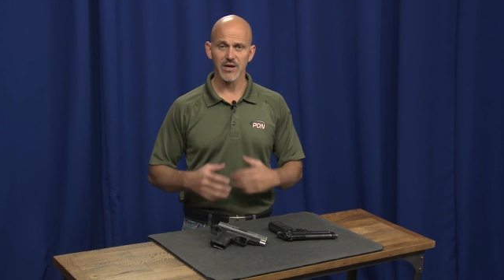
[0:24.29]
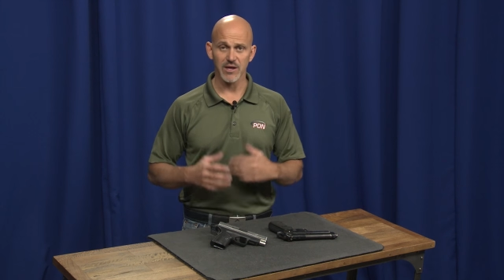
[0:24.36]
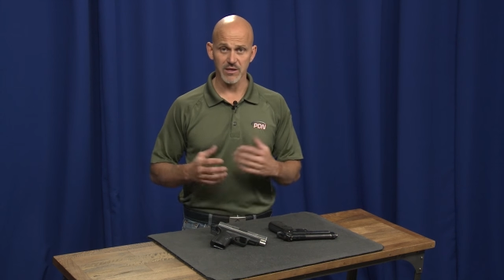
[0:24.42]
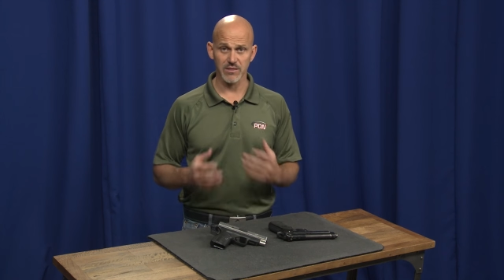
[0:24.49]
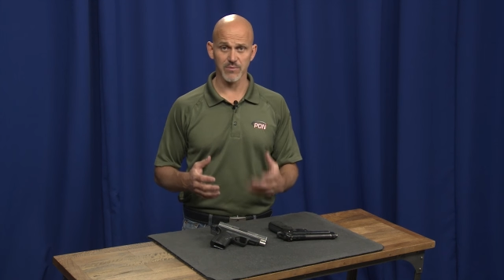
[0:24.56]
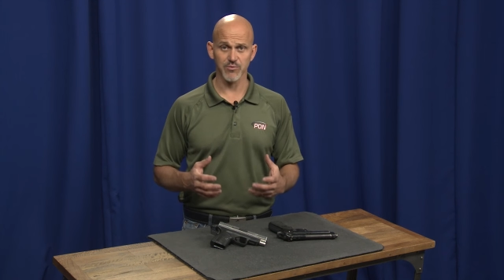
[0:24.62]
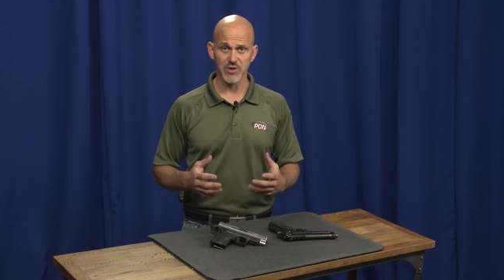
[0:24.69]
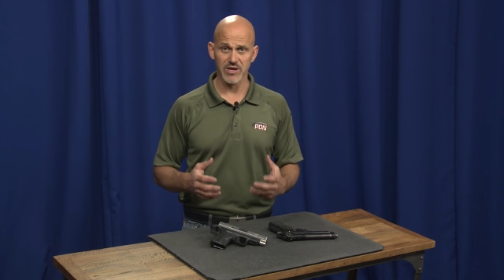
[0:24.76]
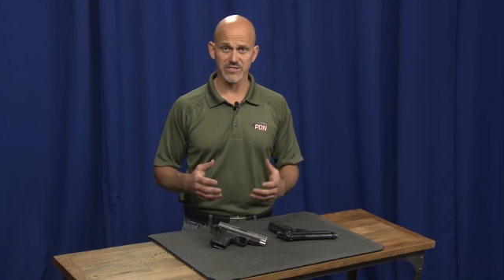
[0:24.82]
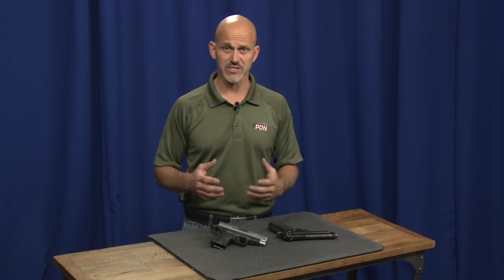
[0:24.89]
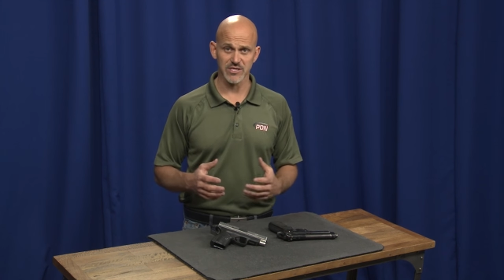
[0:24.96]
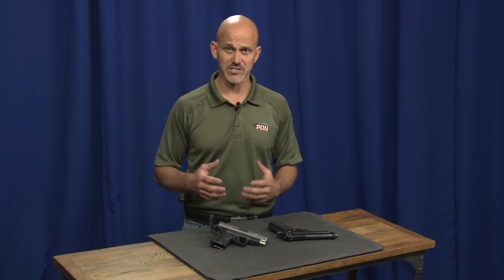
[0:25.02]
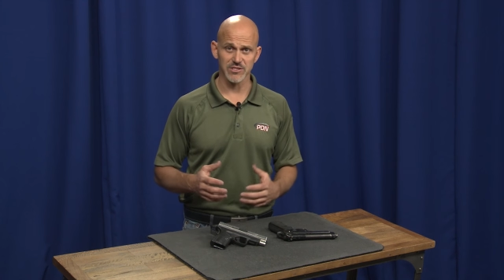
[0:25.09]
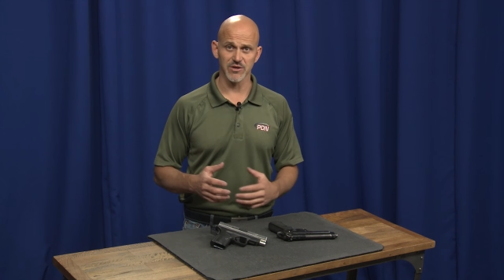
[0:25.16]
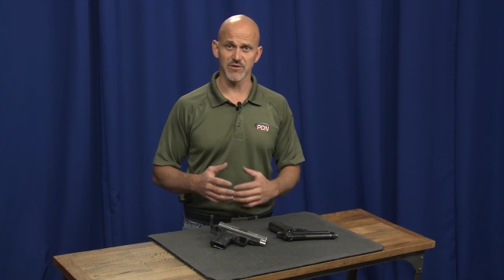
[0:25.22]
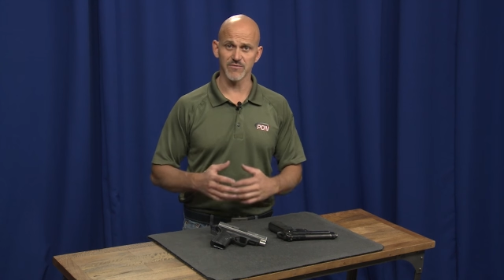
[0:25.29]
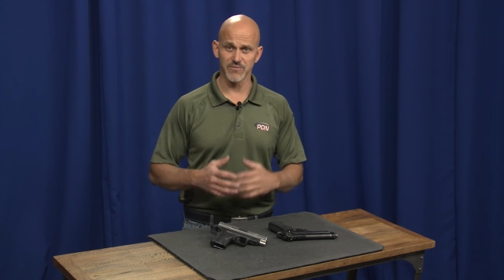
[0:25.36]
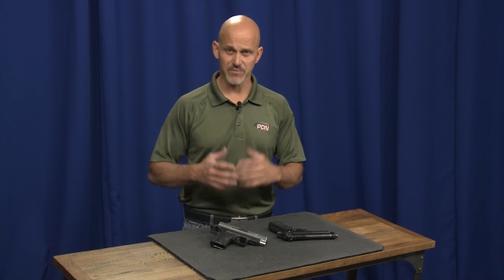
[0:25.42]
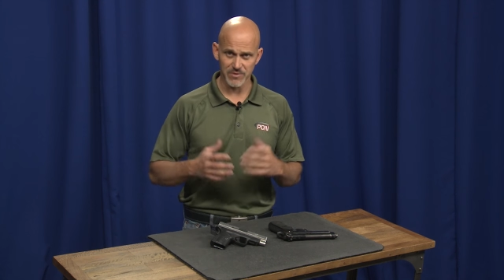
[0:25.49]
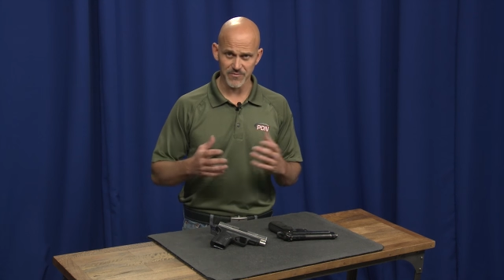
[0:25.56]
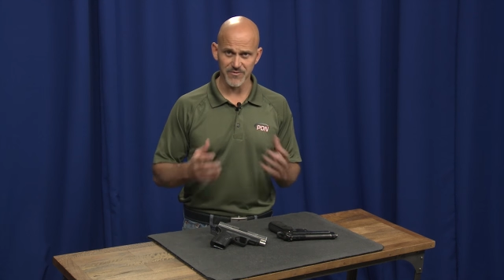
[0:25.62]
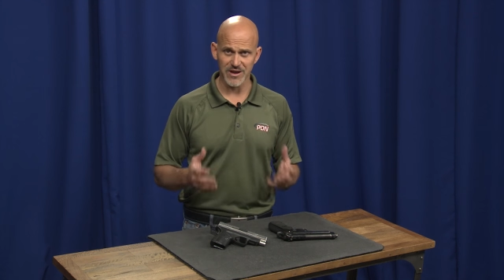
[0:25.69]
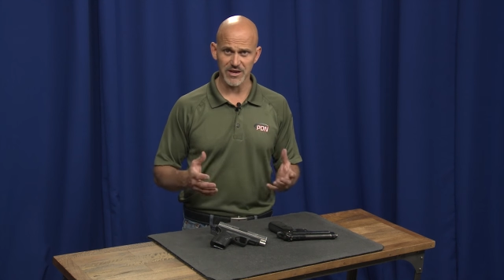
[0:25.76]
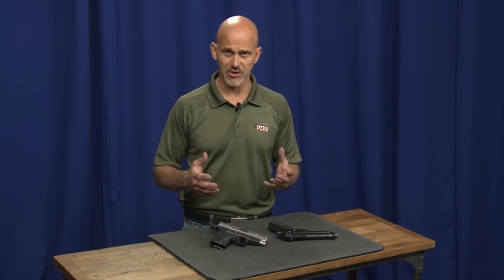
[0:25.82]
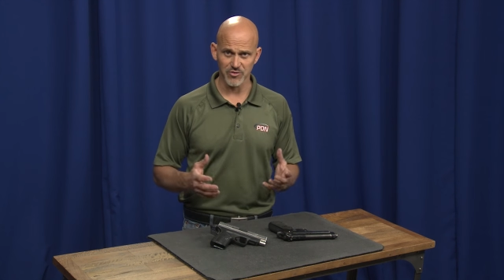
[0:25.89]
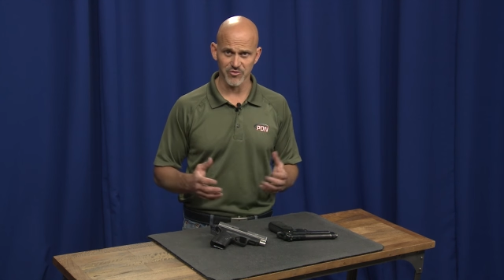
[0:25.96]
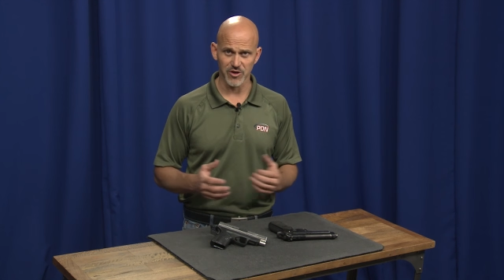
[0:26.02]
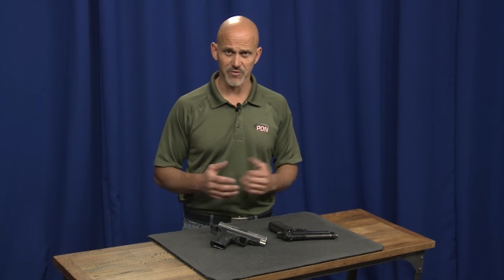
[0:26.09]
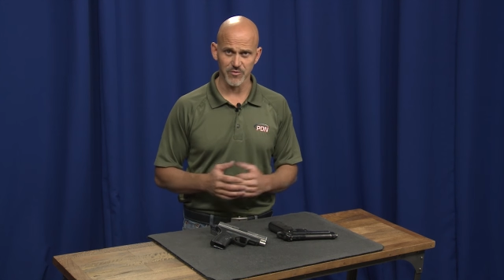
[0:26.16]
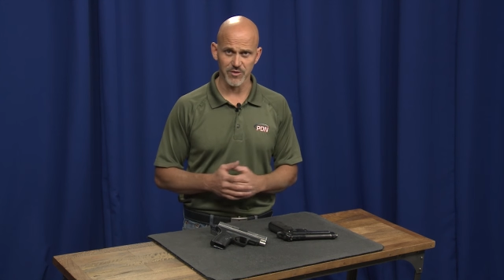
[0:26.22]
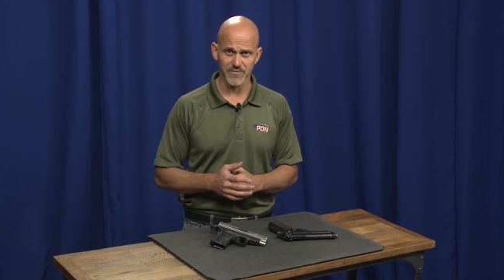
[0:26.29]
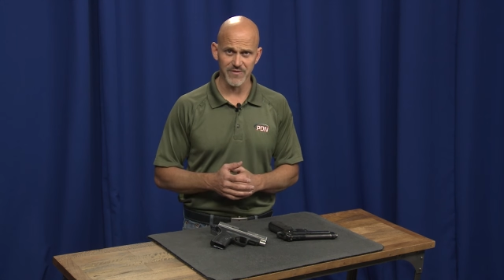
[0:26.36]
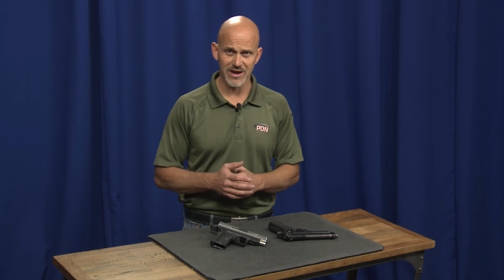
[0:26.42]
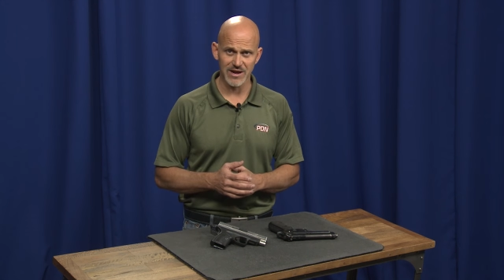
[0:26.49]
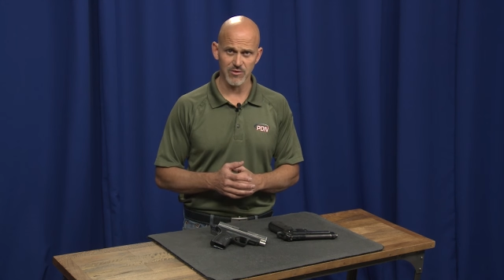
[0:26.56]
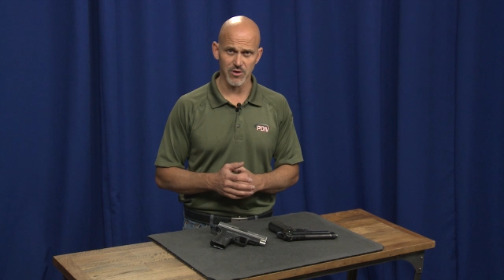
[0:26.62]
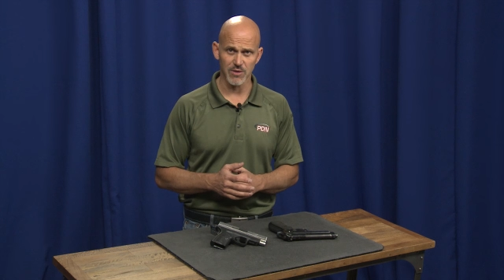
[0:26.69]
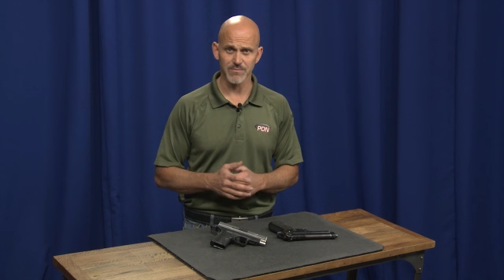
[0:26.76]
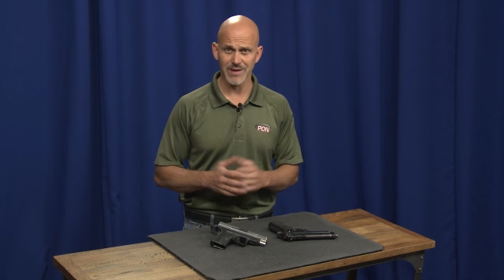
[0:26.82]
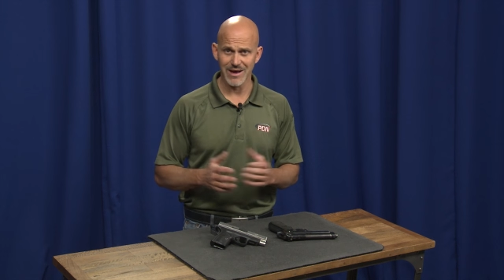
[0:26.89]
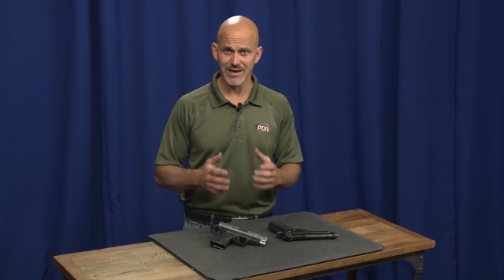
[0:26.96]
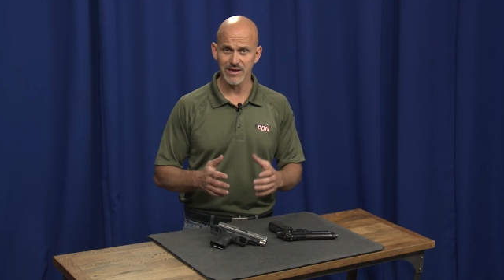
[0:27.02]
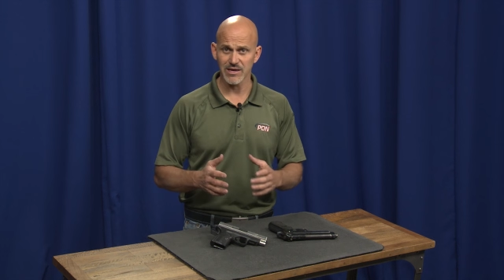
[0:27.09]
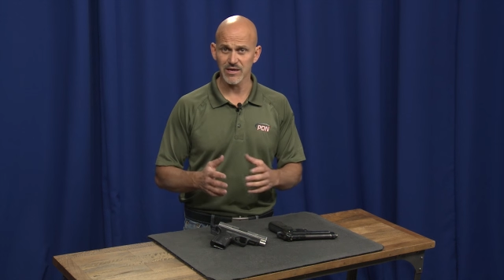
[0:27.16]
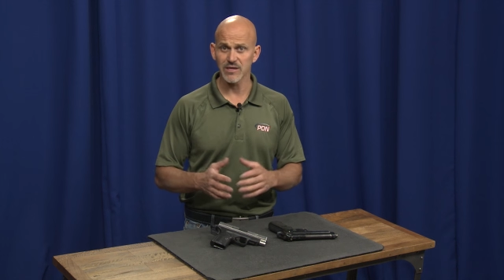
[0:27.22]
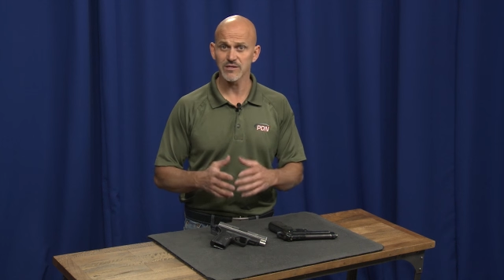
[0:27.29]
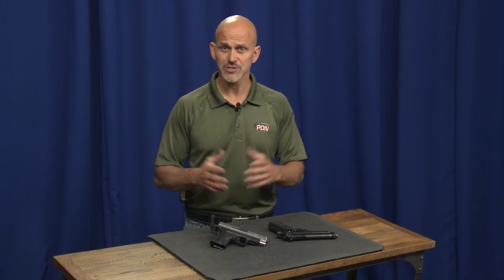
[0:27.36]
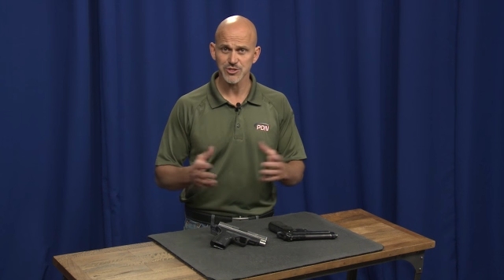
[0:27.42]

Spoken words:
in the process of defending yourself with a firearm, i.e.